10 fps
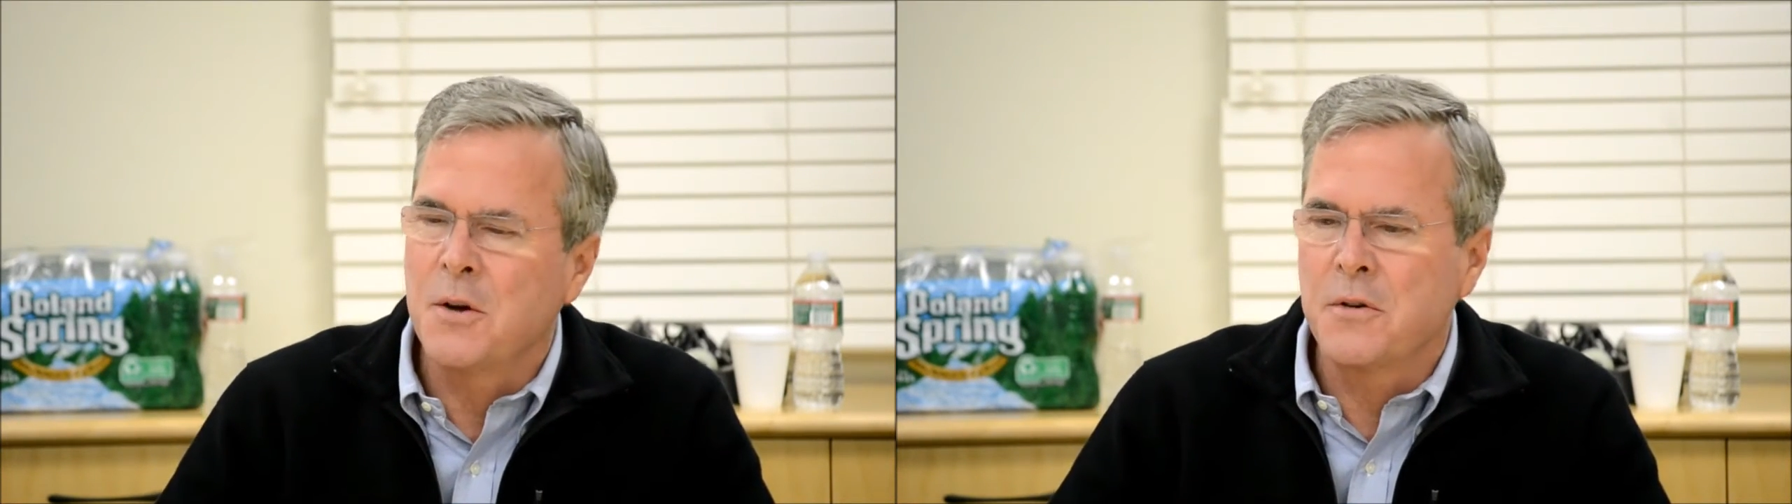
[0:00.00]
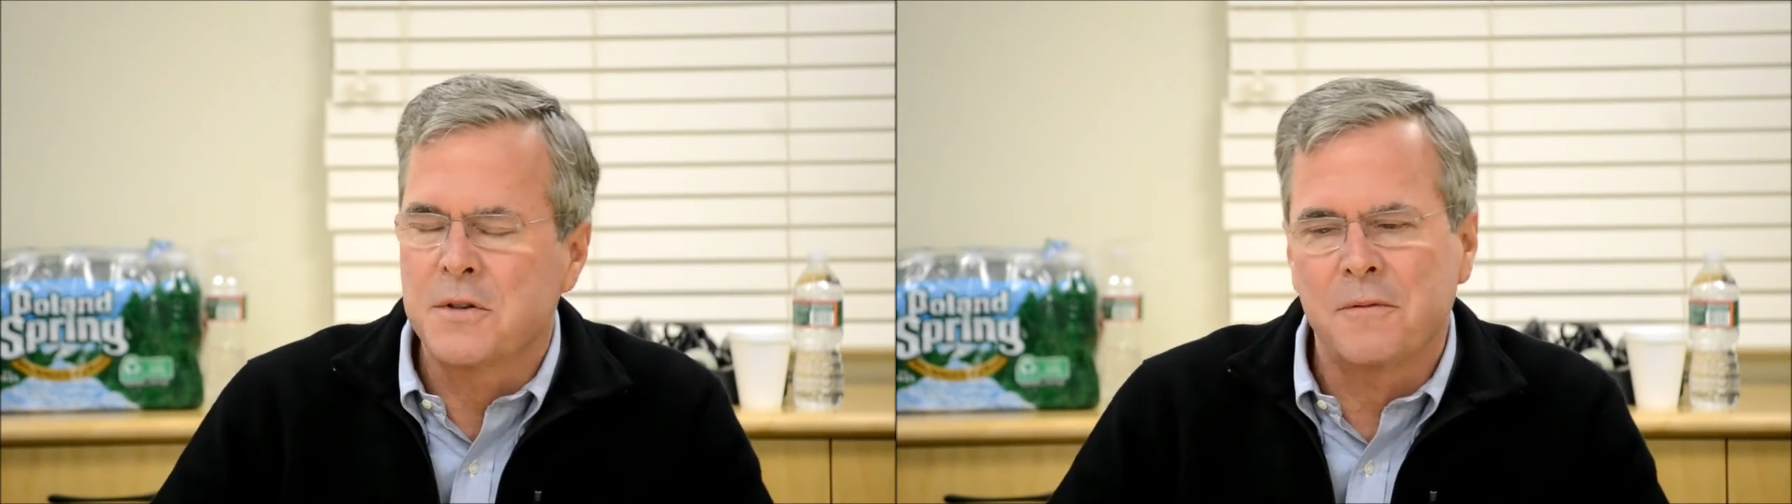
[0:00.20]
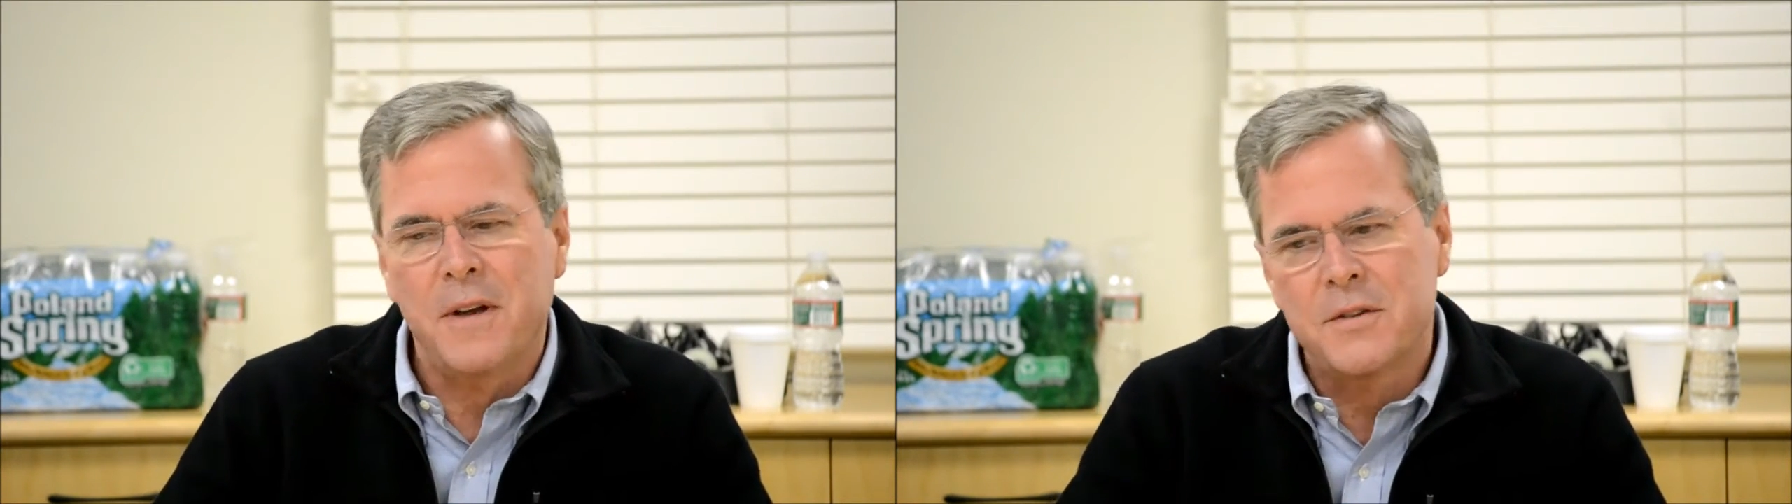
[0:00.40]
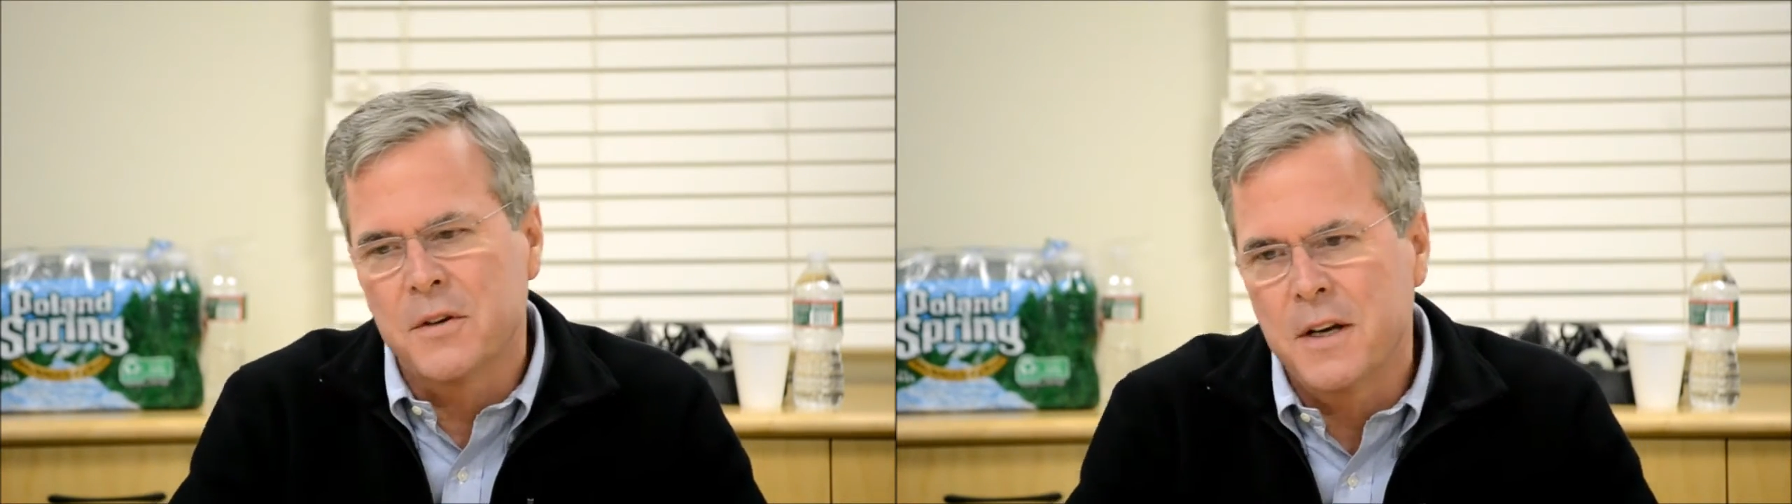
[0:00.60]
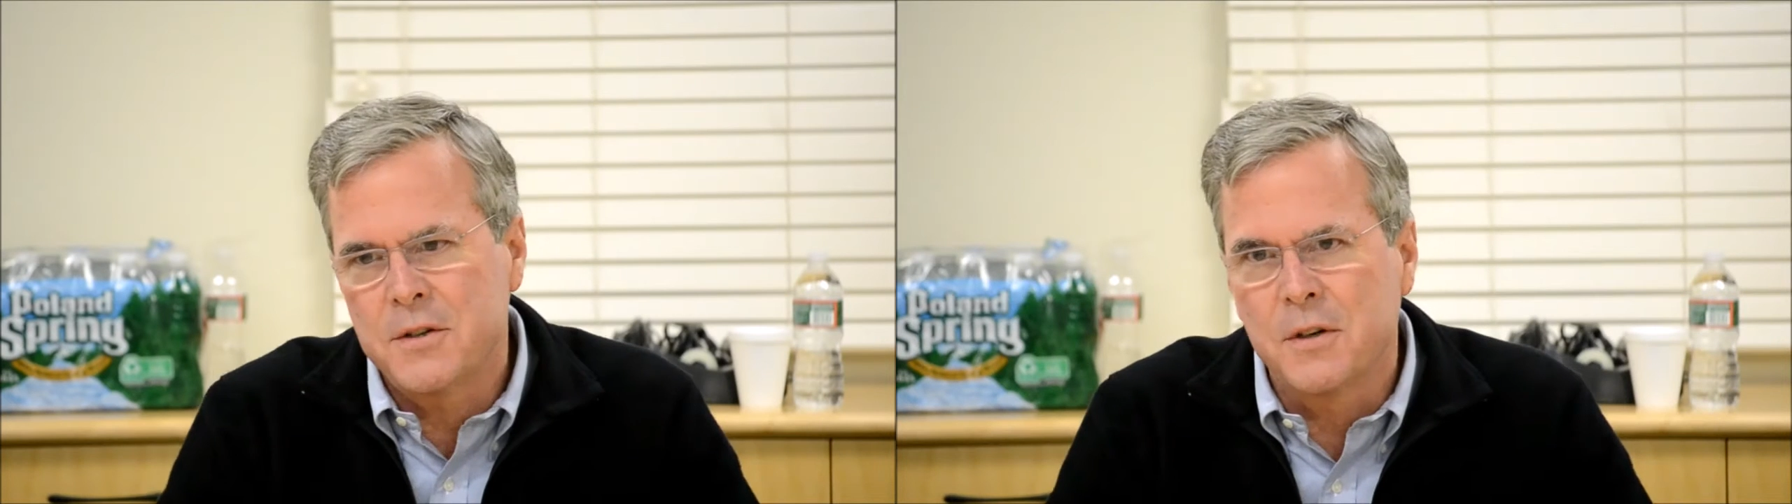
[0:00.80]
there's a
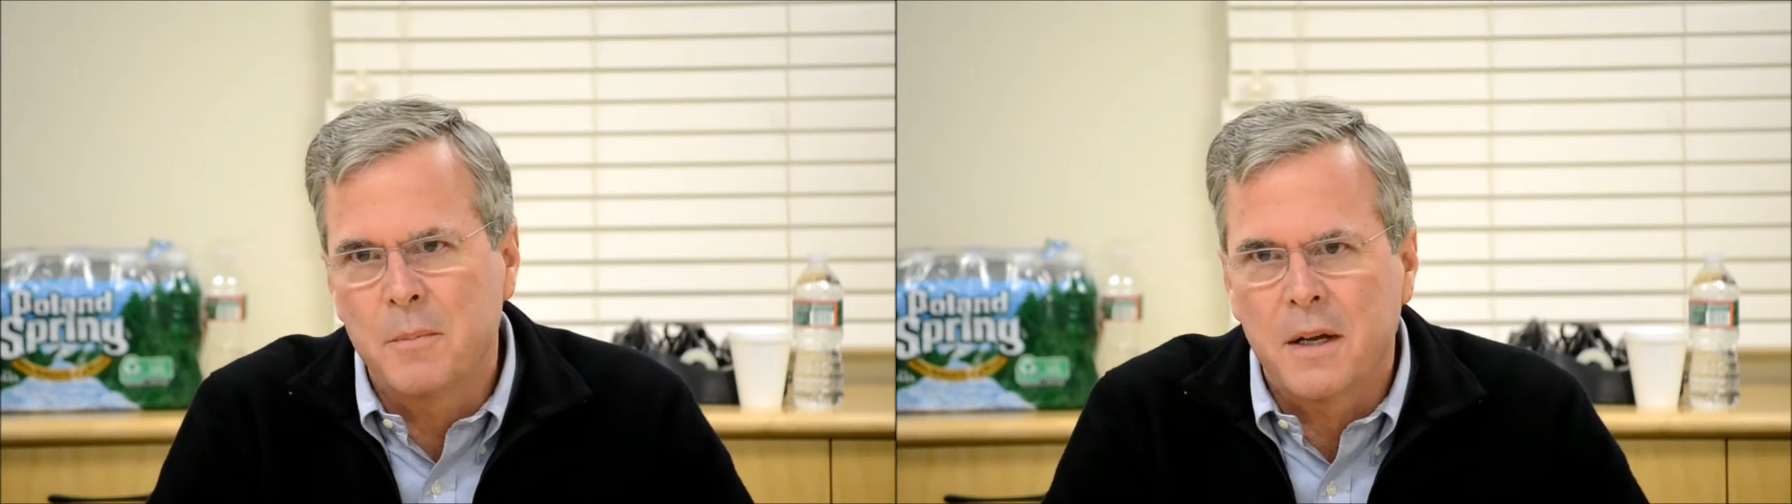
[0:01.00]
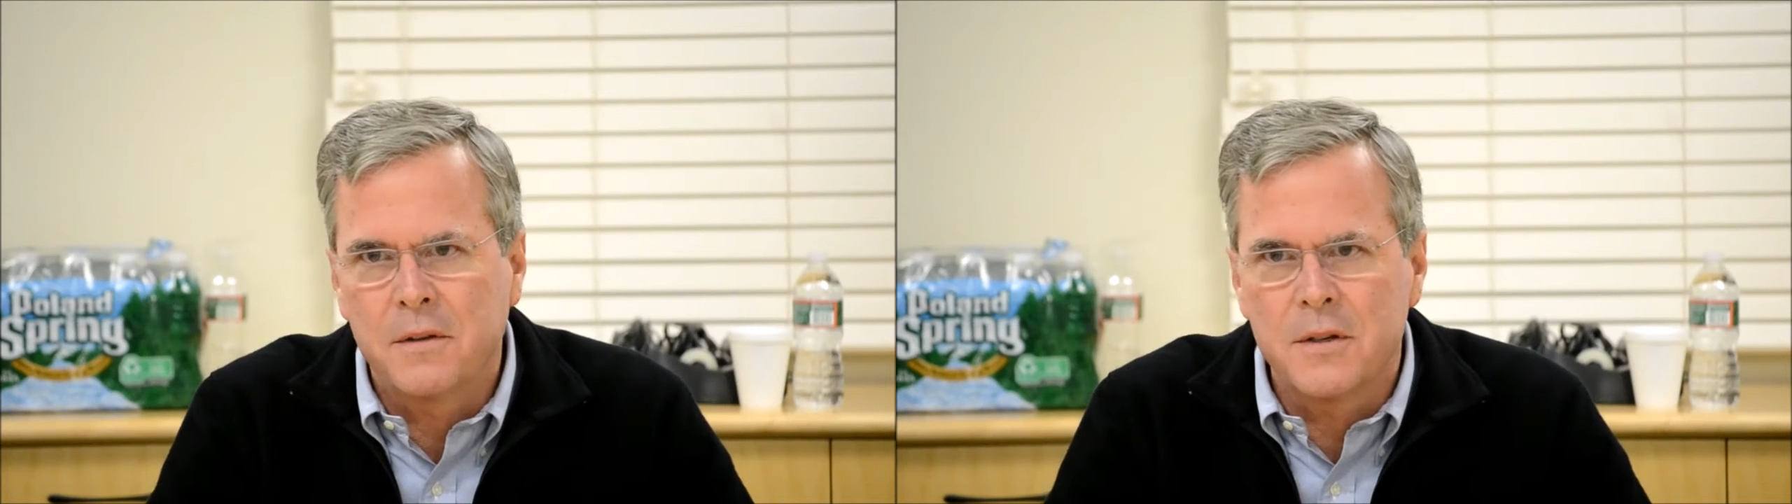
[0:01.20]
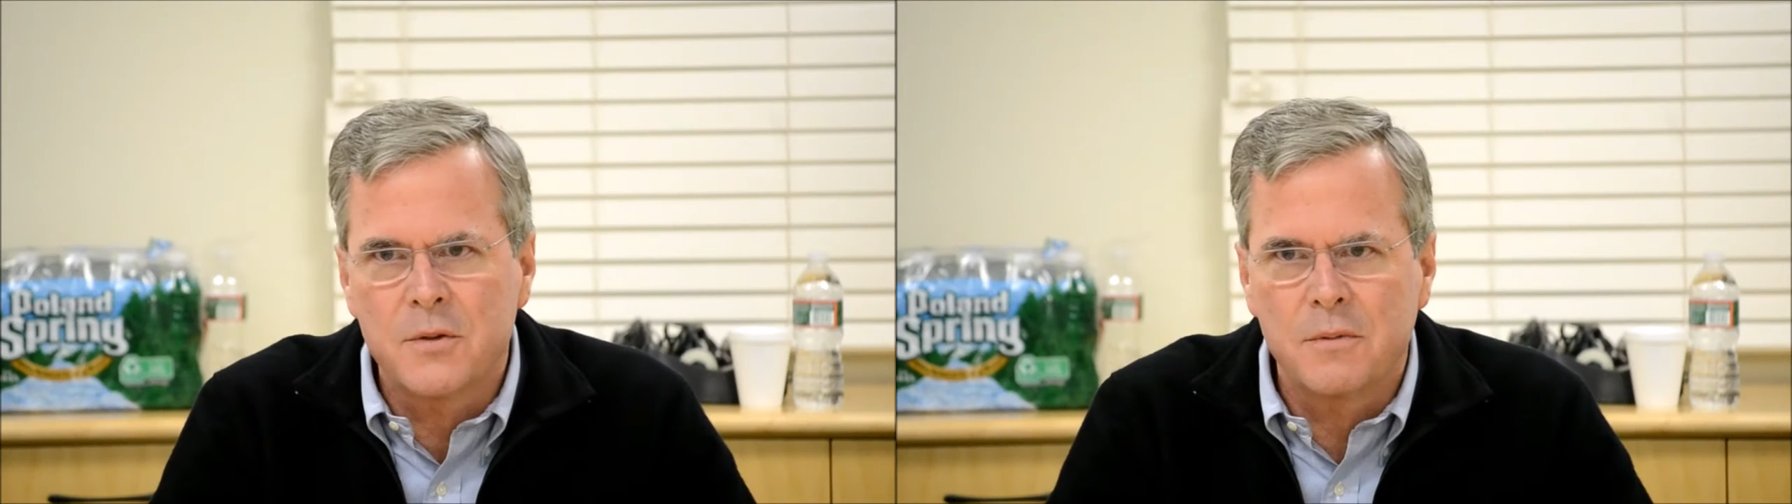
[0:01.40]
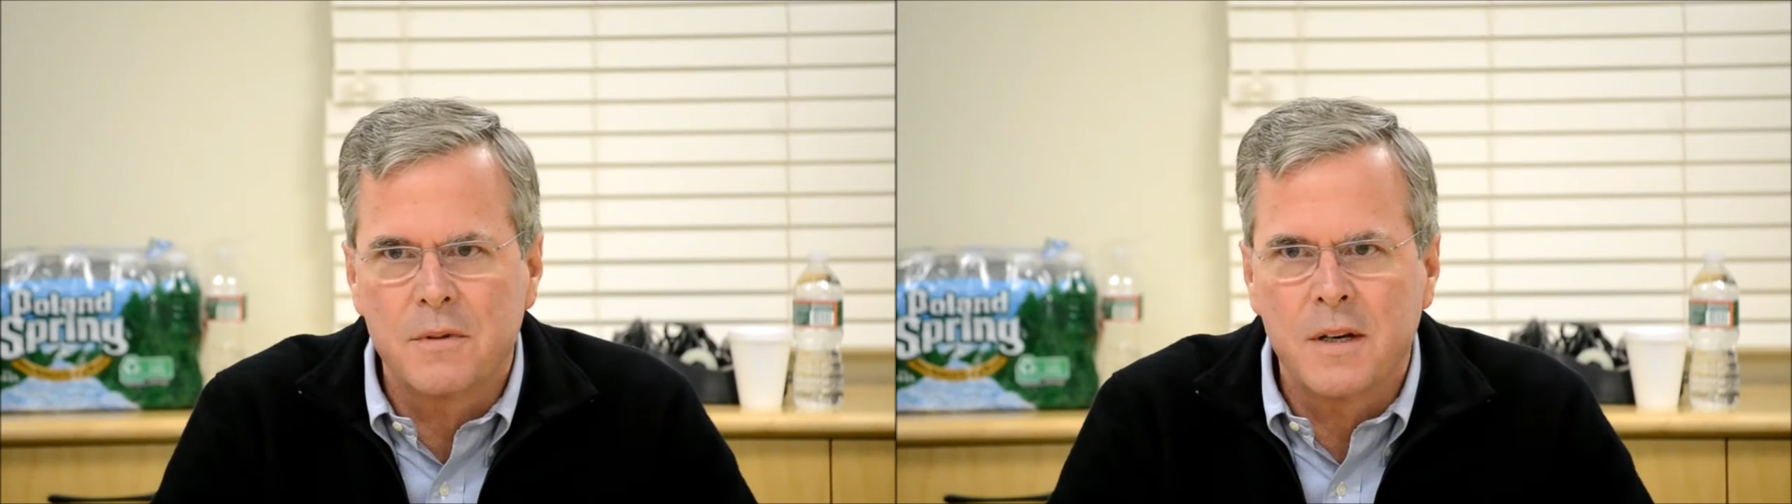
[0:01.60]
fascination about this,